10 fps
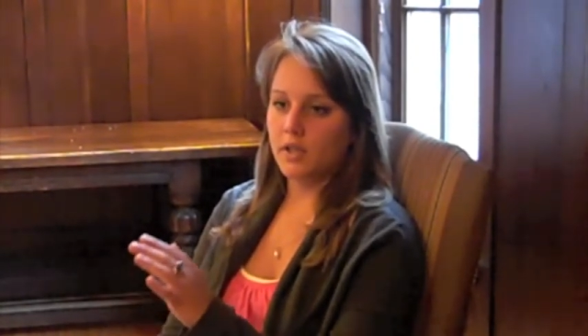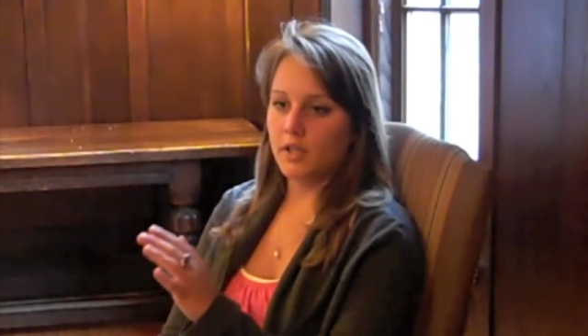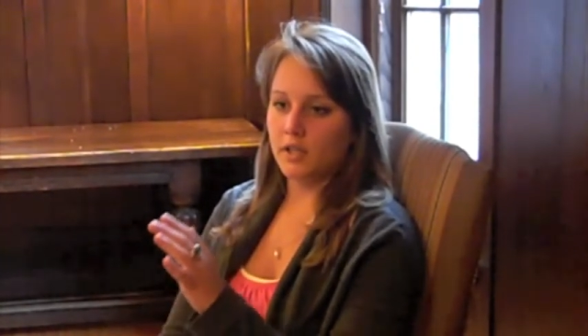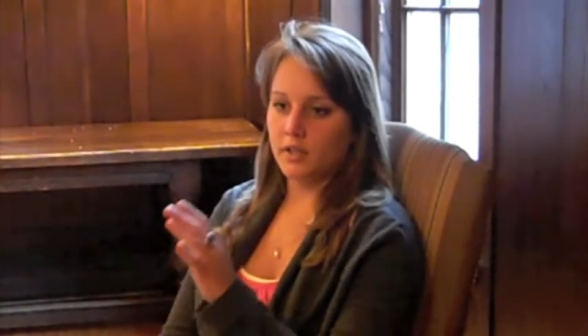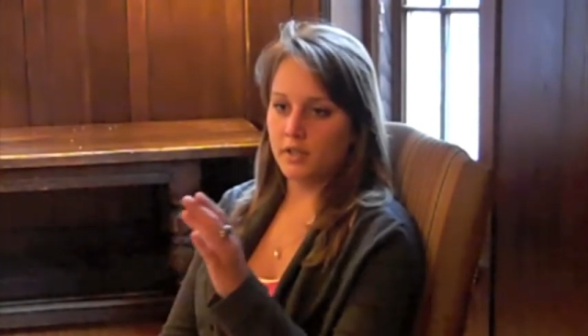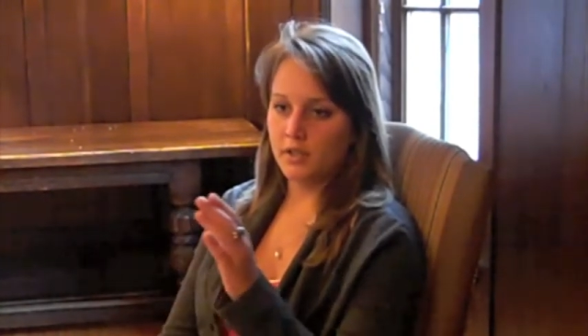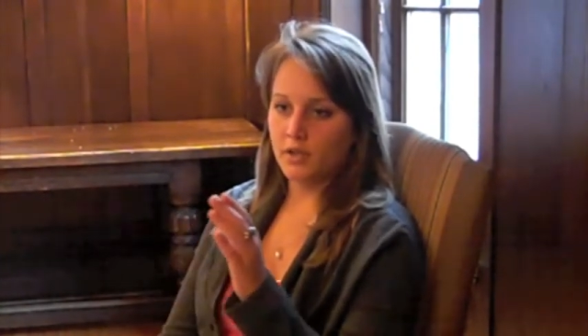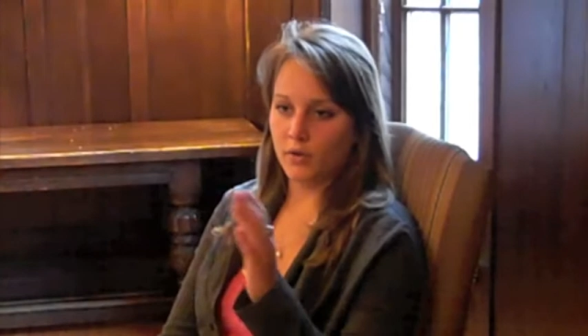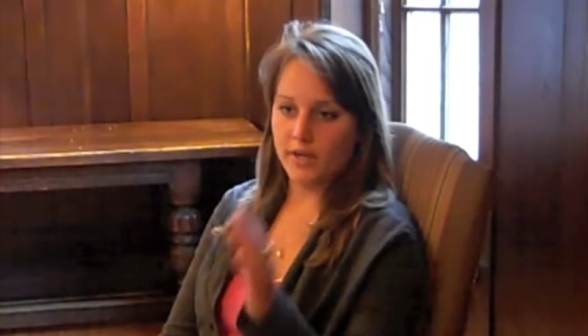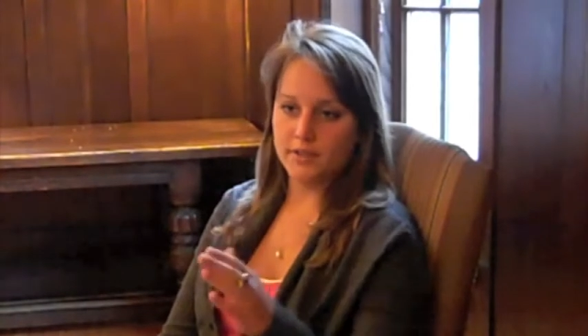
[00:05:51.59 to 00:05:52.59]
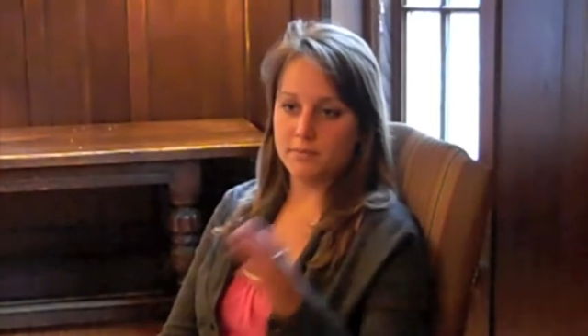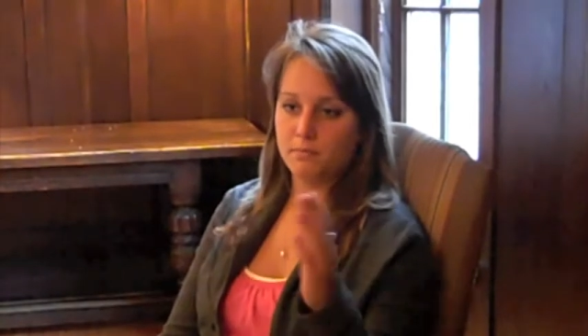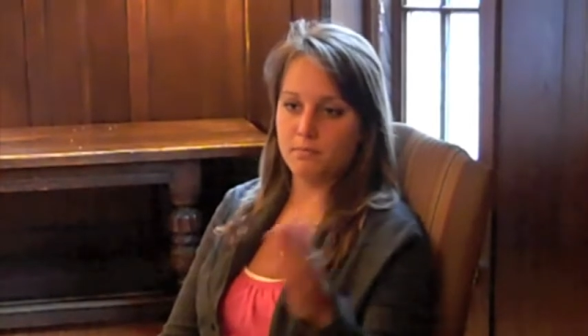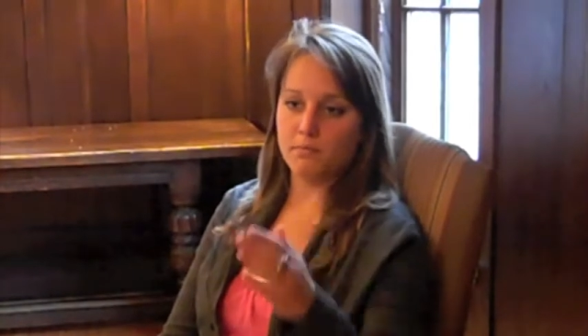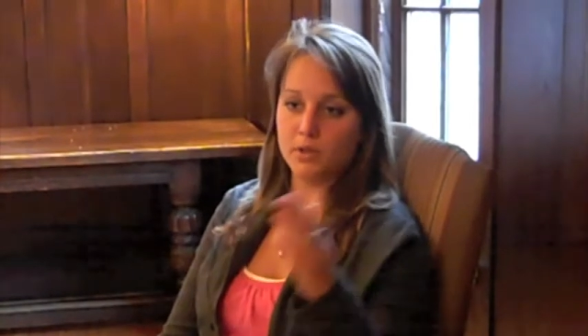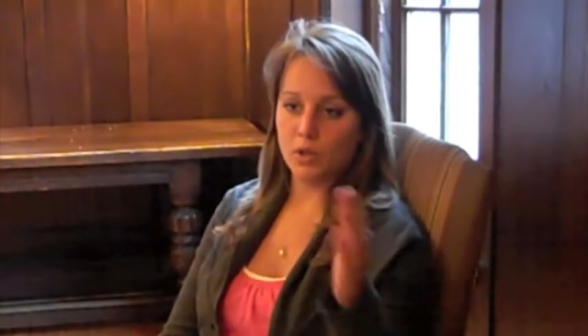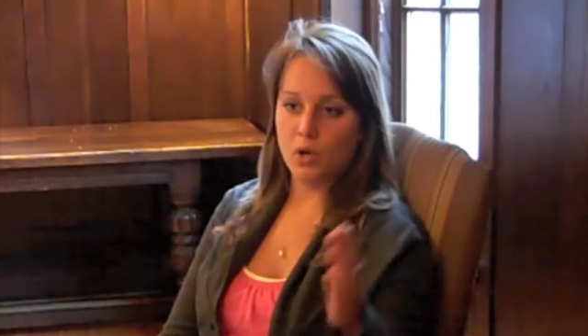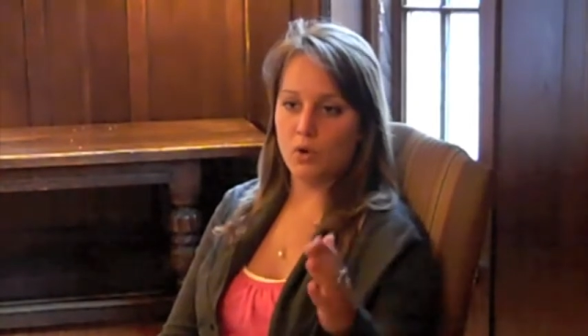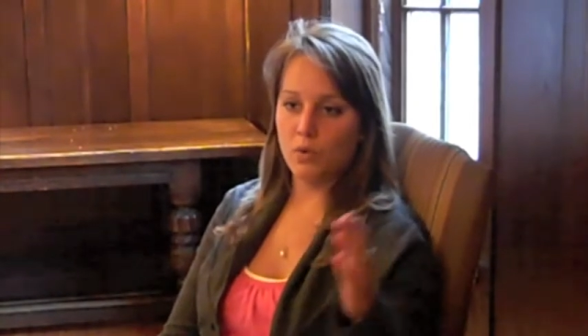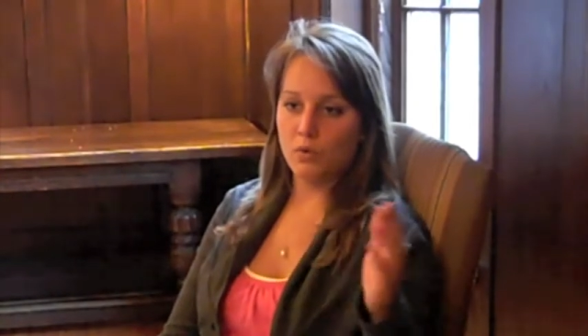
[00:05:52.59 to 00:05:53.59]
in grades
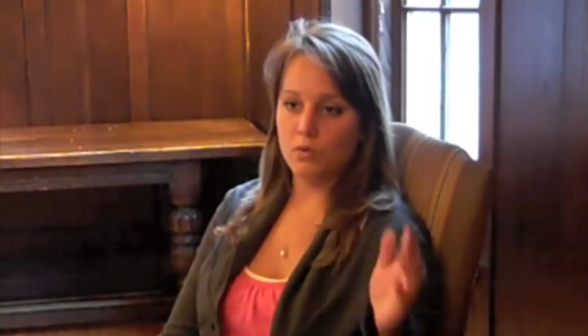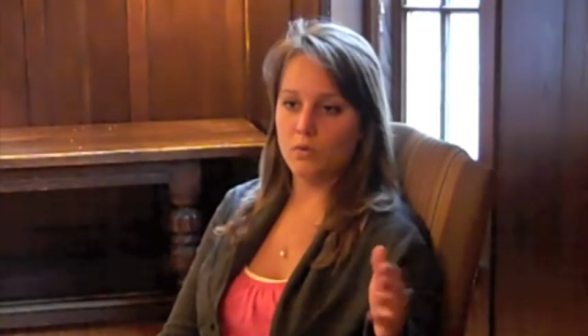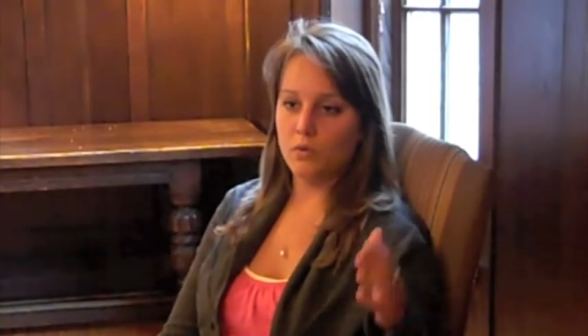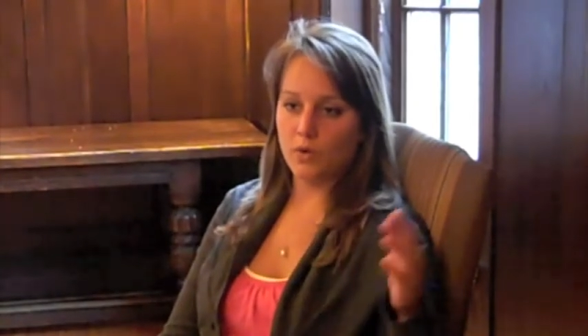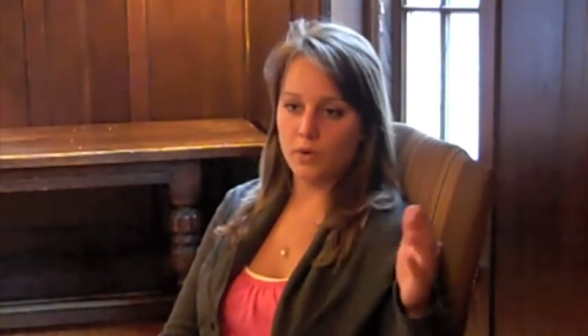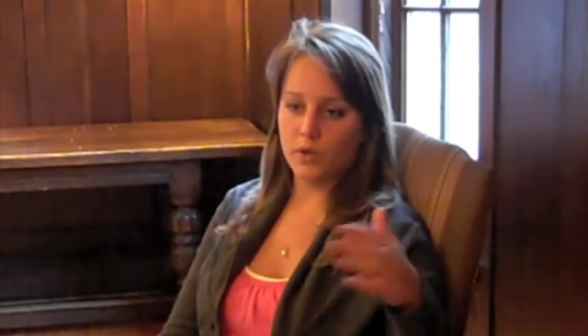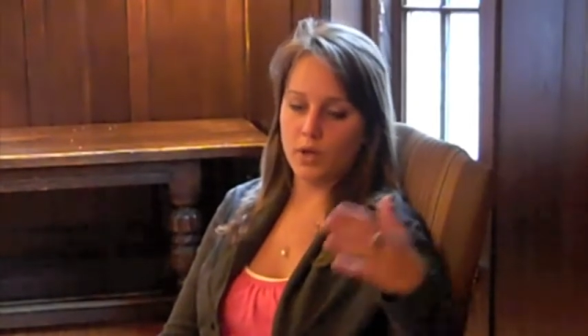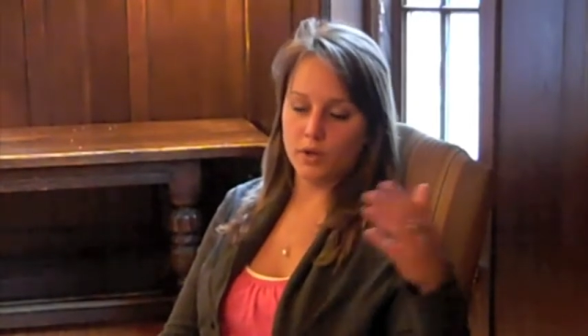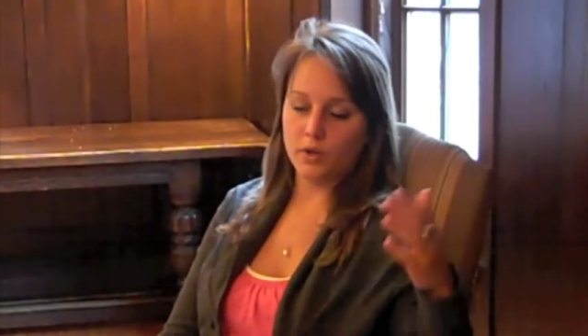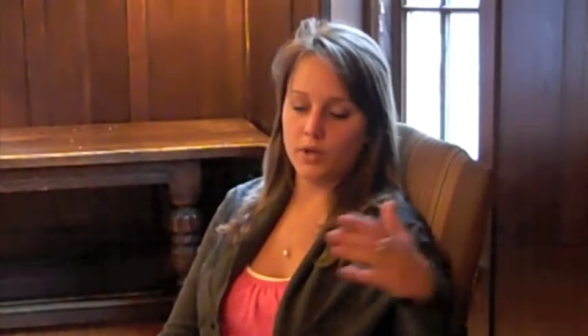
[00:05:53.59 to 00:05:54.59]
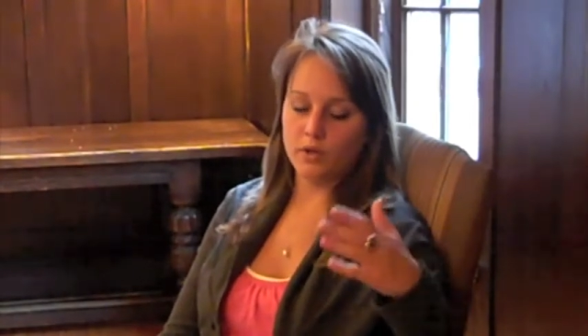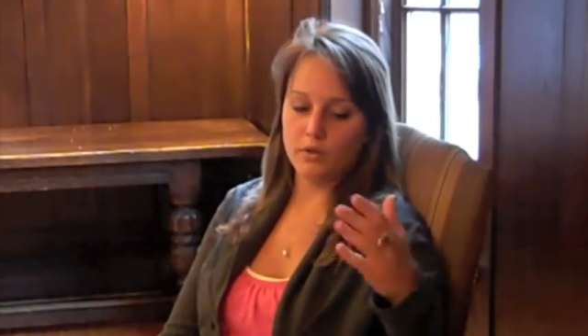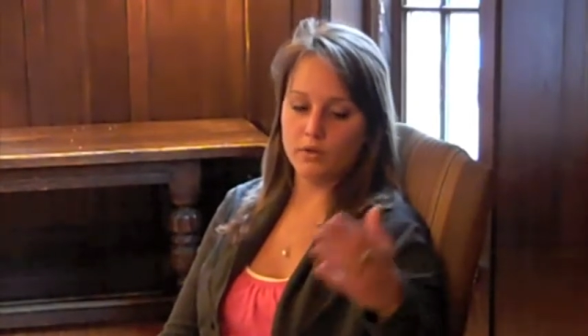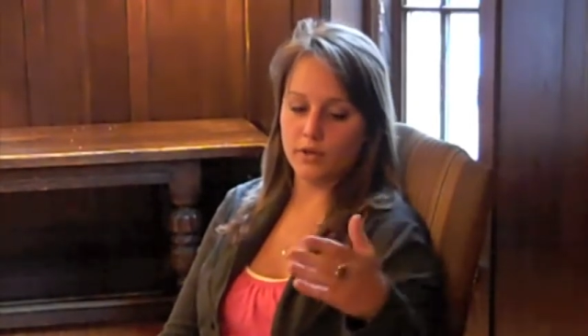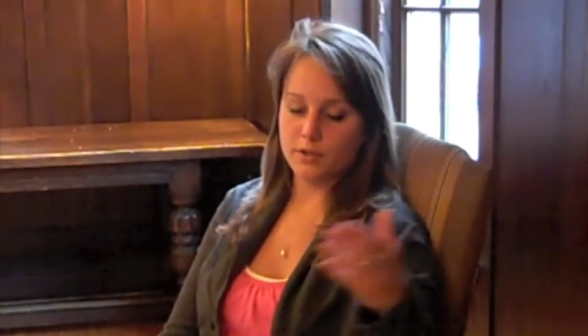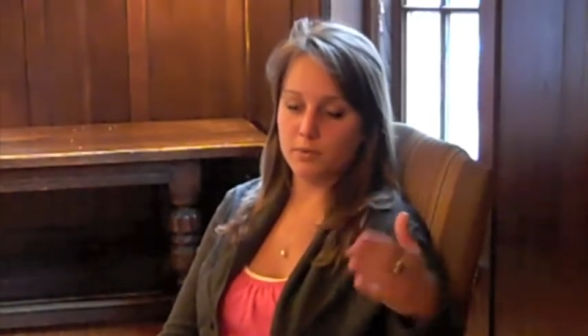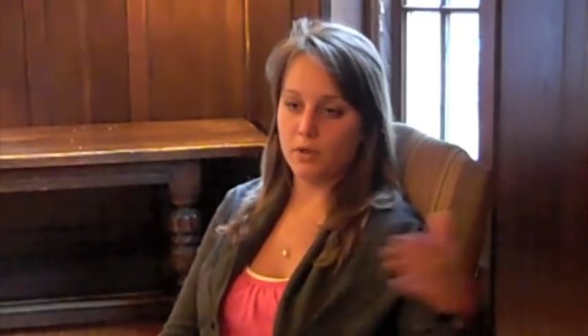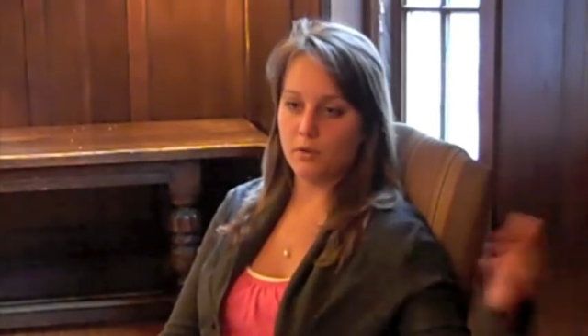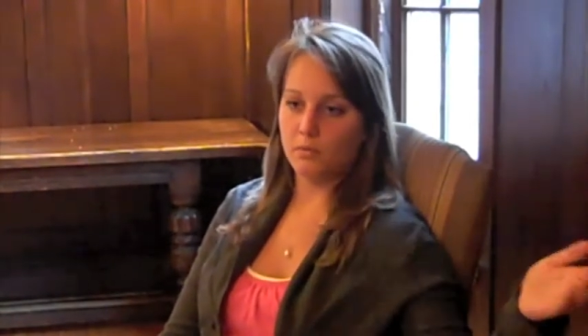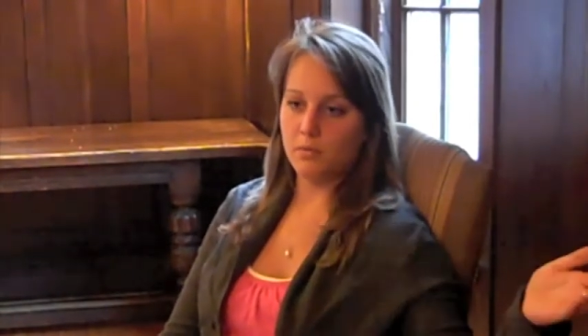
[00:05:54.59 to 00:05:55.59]
below, or in grades
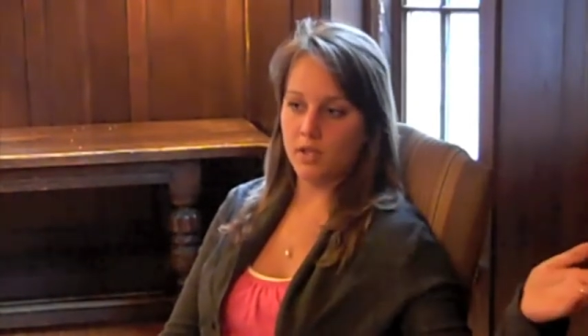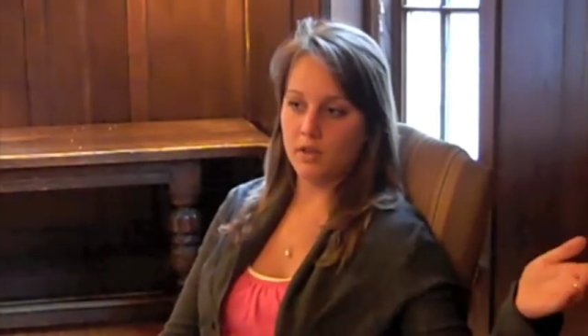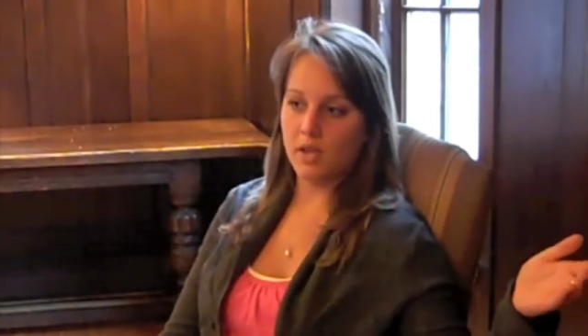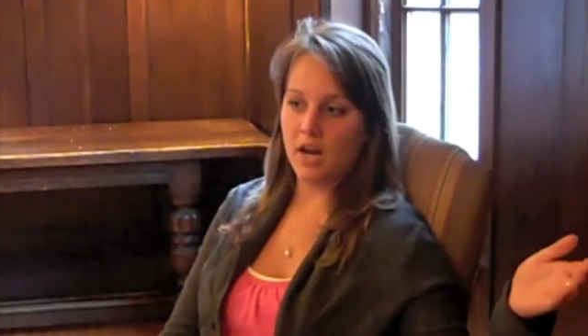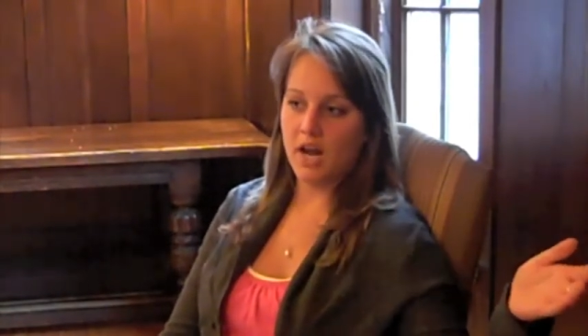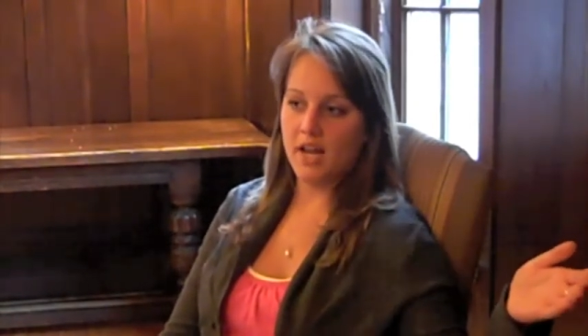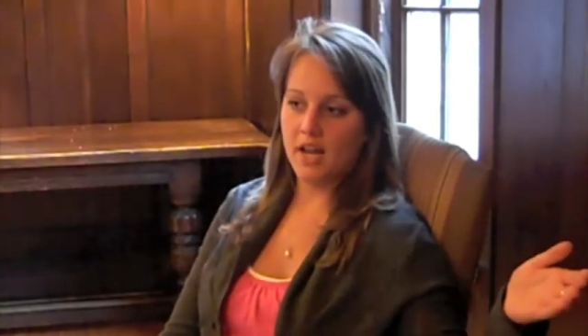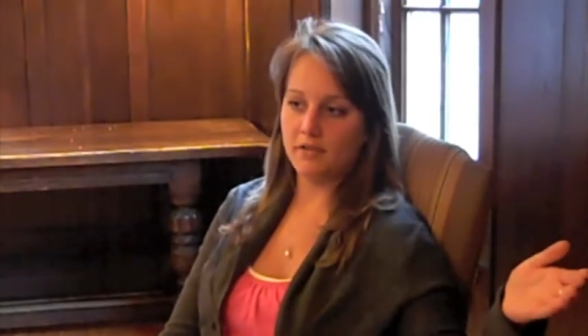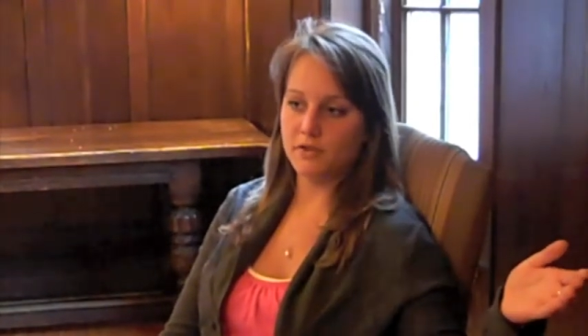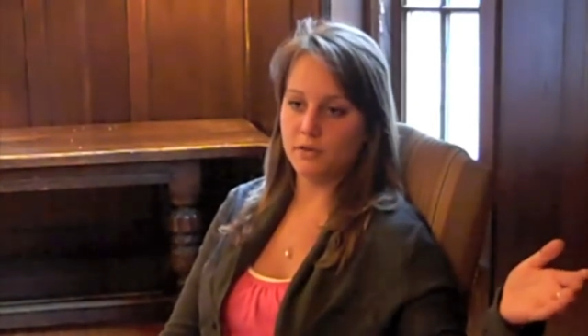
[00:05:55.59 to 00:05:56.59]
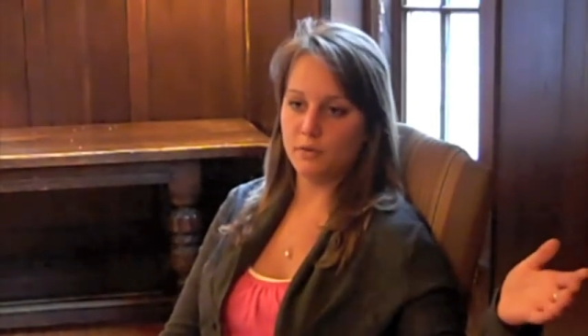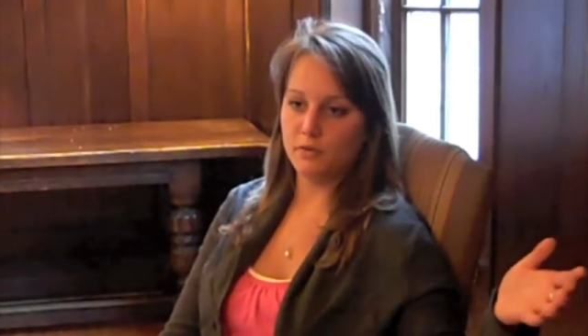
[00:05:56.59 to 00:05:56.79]
below me, that I have to